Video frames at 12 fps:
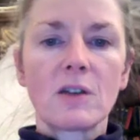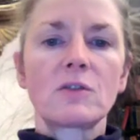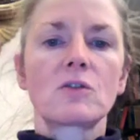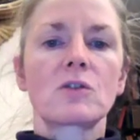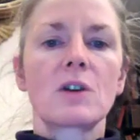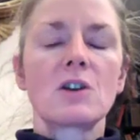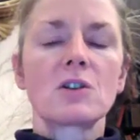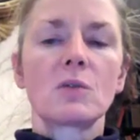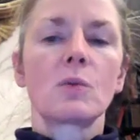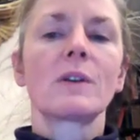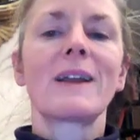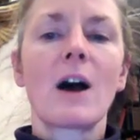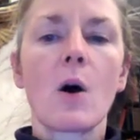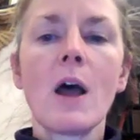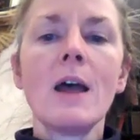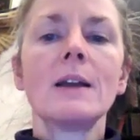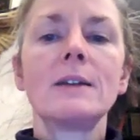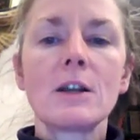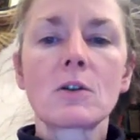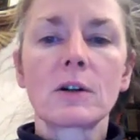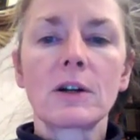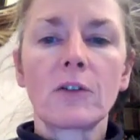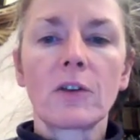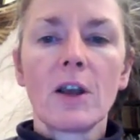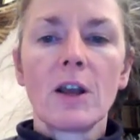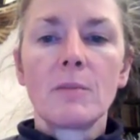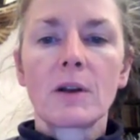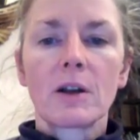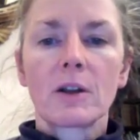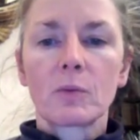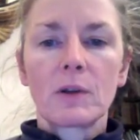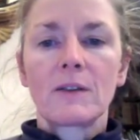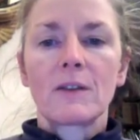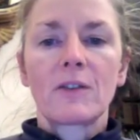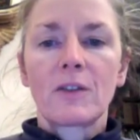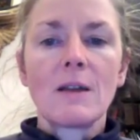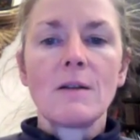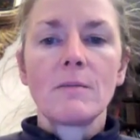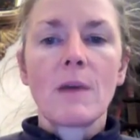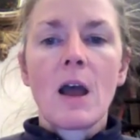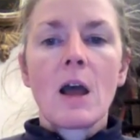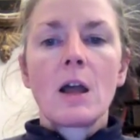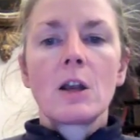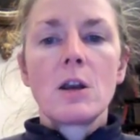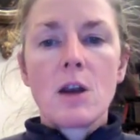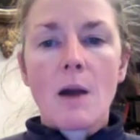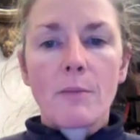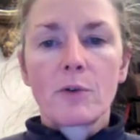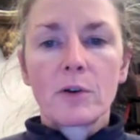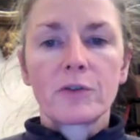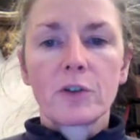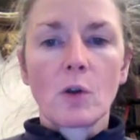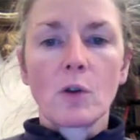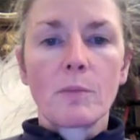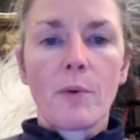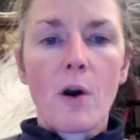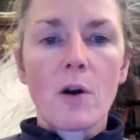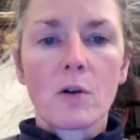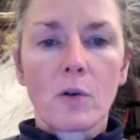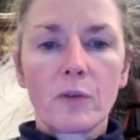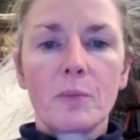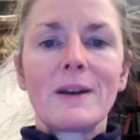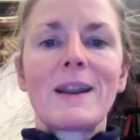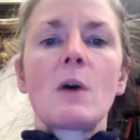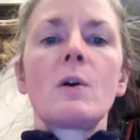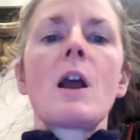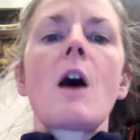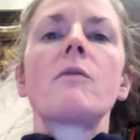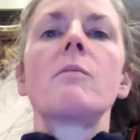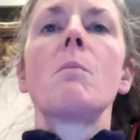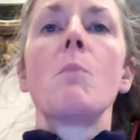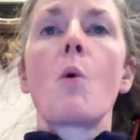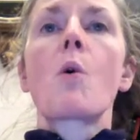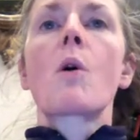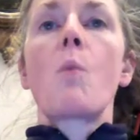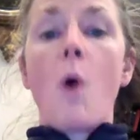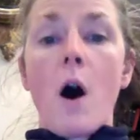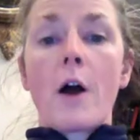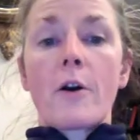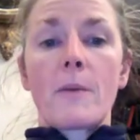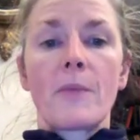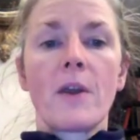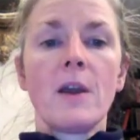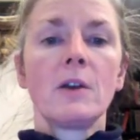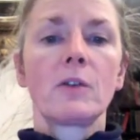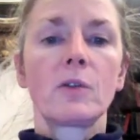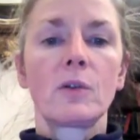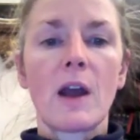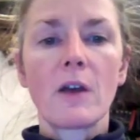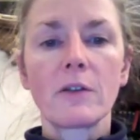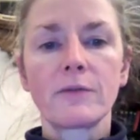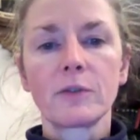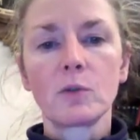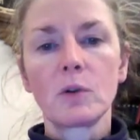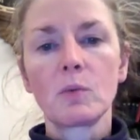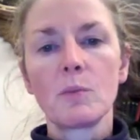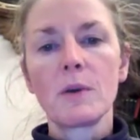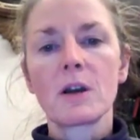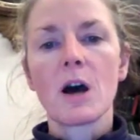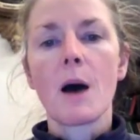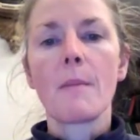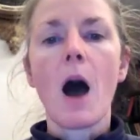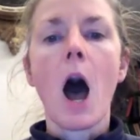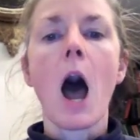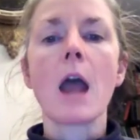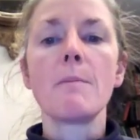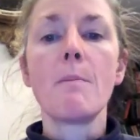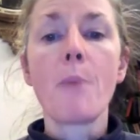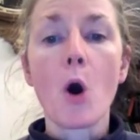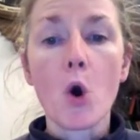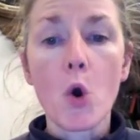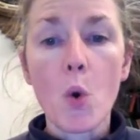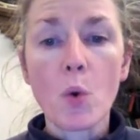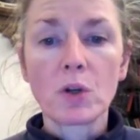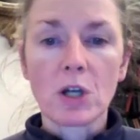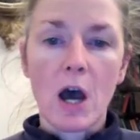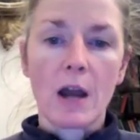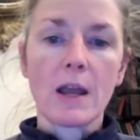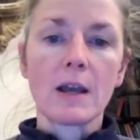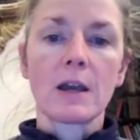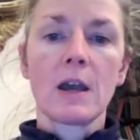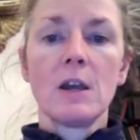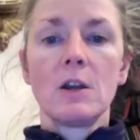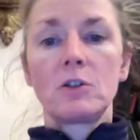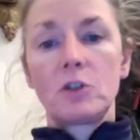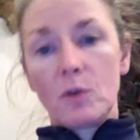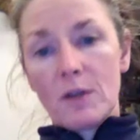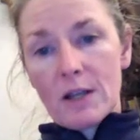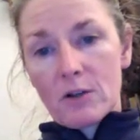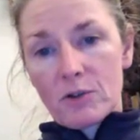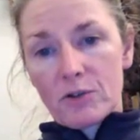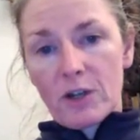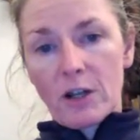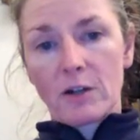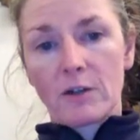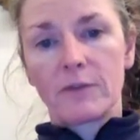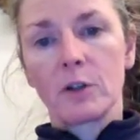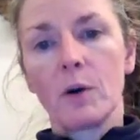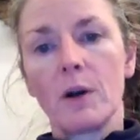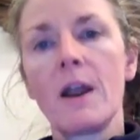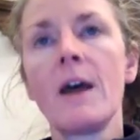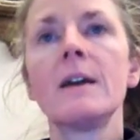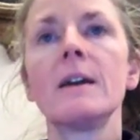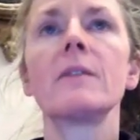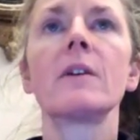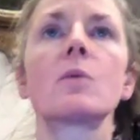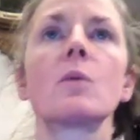the concentration will now decrease because we had the same number of solute particles, but now we have more water. So now the fluid will become hypotonic to the intracellular fluid, and